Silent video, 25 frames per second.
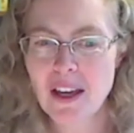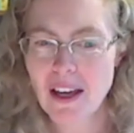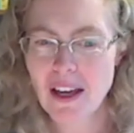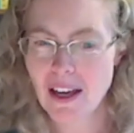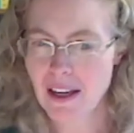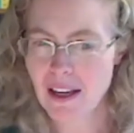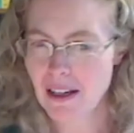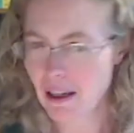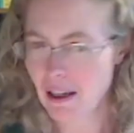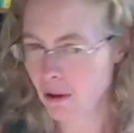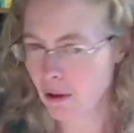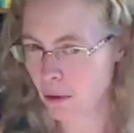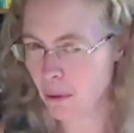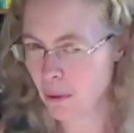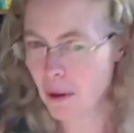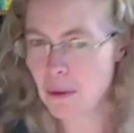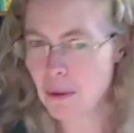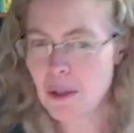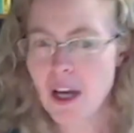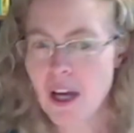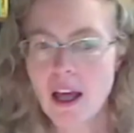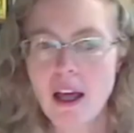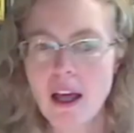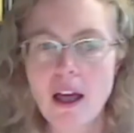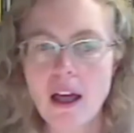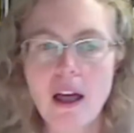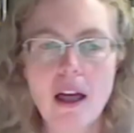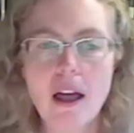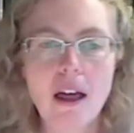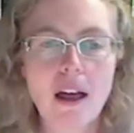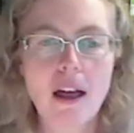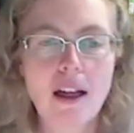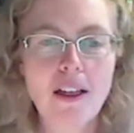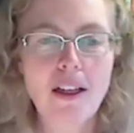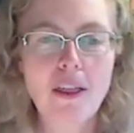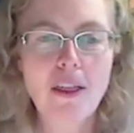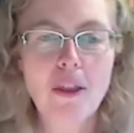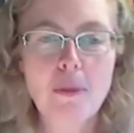and I'll quote,
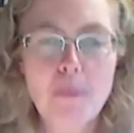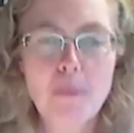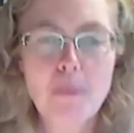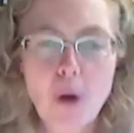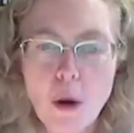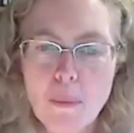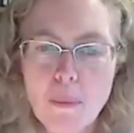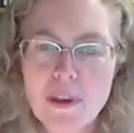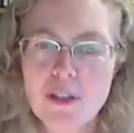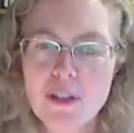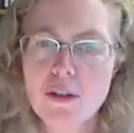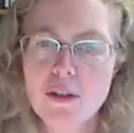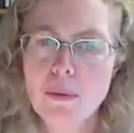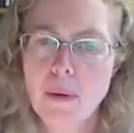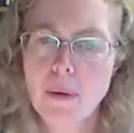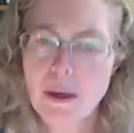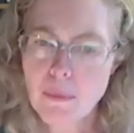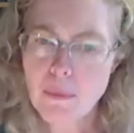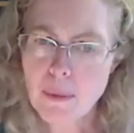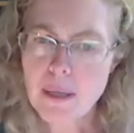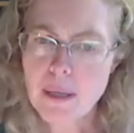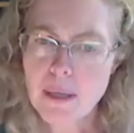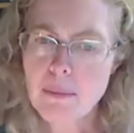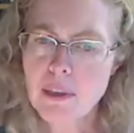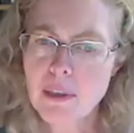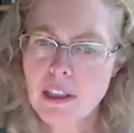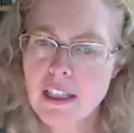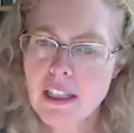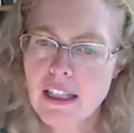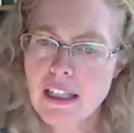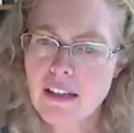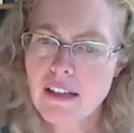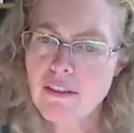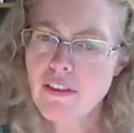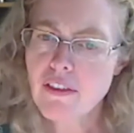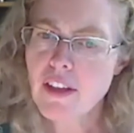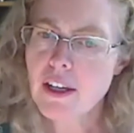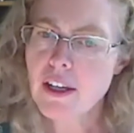the moment when we
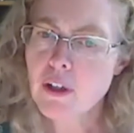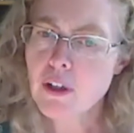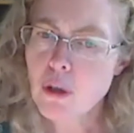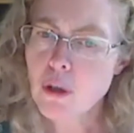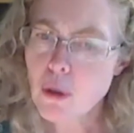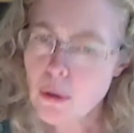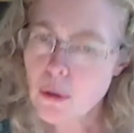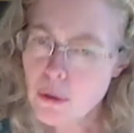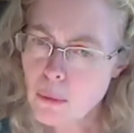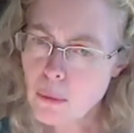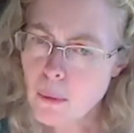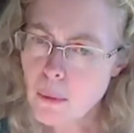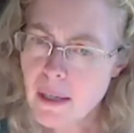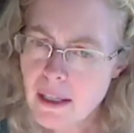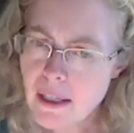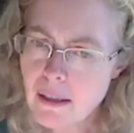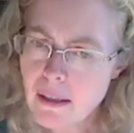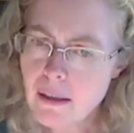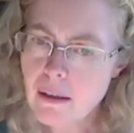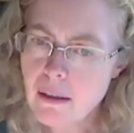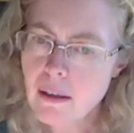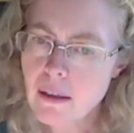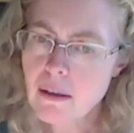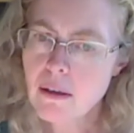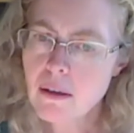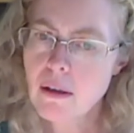believe that good will